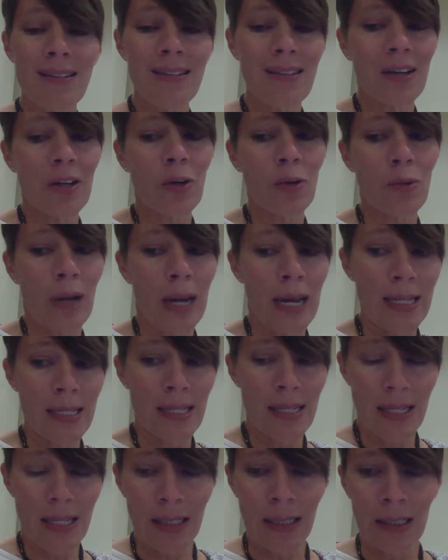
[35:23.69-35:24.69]
this is a
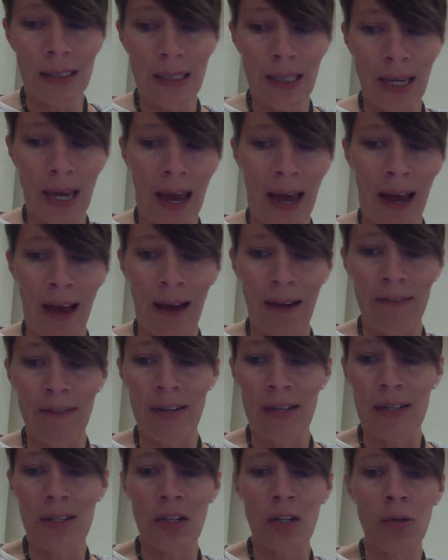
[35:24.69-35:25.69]
great skill to
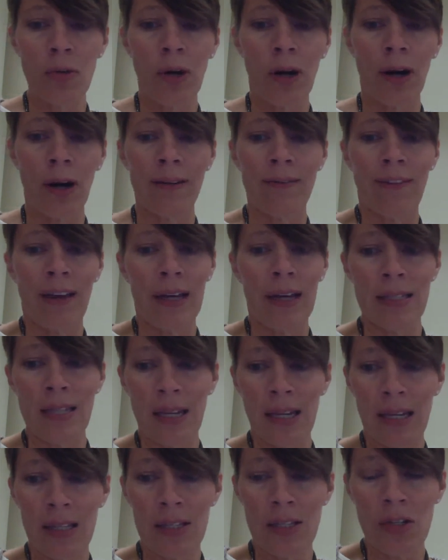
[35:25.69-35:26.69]
have as you are
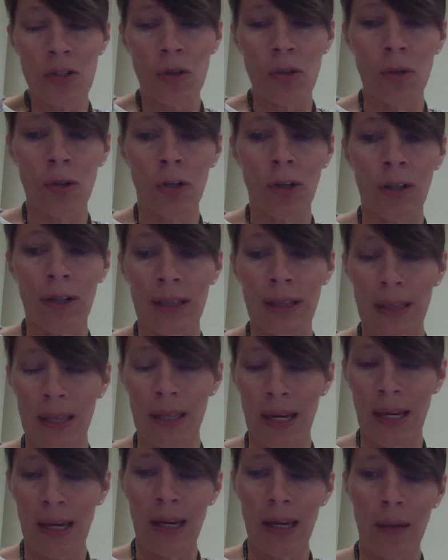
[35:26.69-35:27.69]
advancing in
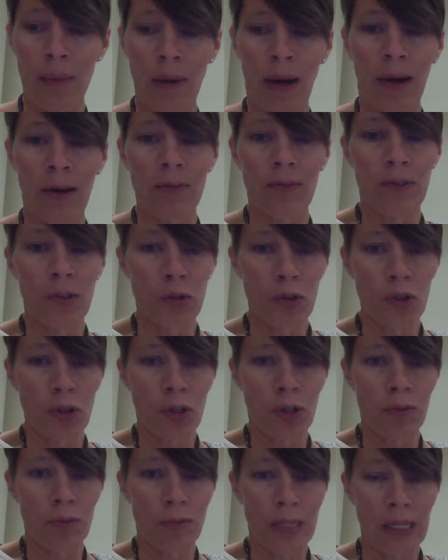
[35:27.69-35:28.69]
school and thinking
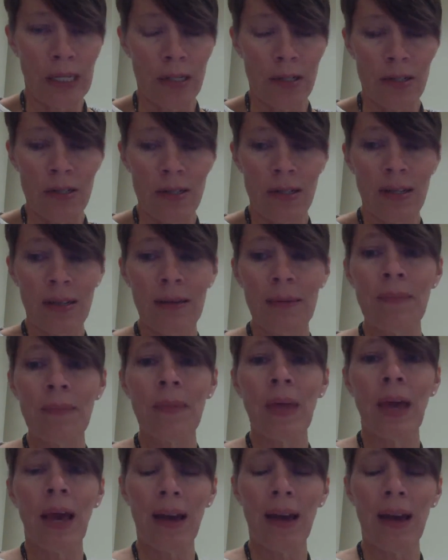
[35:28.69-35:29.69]
about future careers.